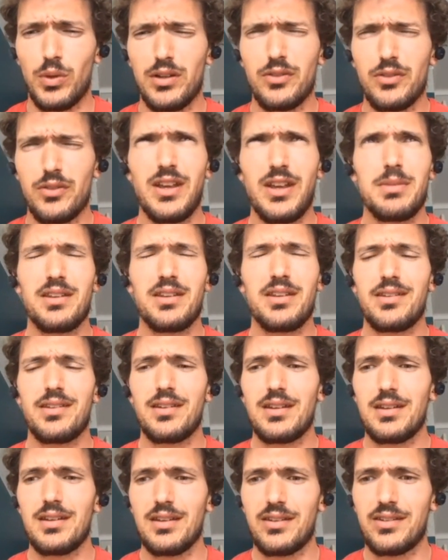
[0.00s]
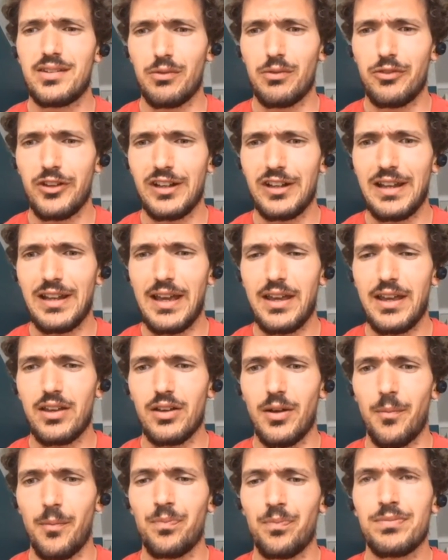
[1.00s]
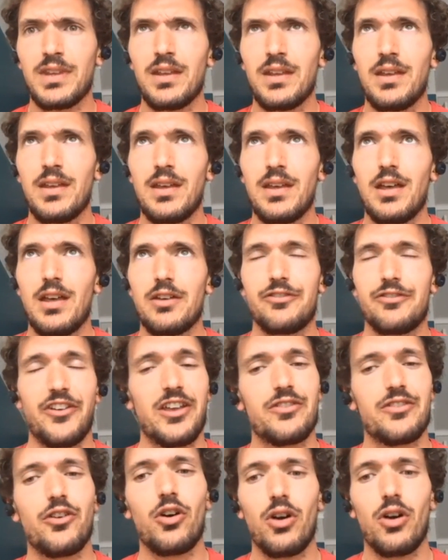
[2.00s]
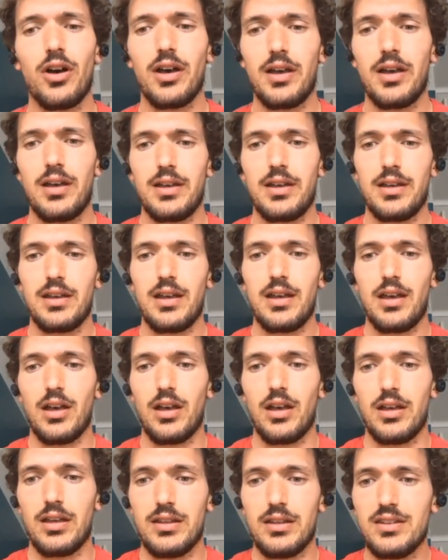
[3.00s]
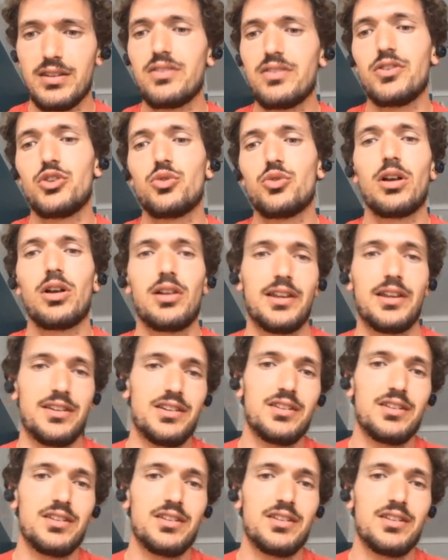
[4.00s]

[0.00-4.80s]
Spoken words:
And one of them, it's something like favor individual and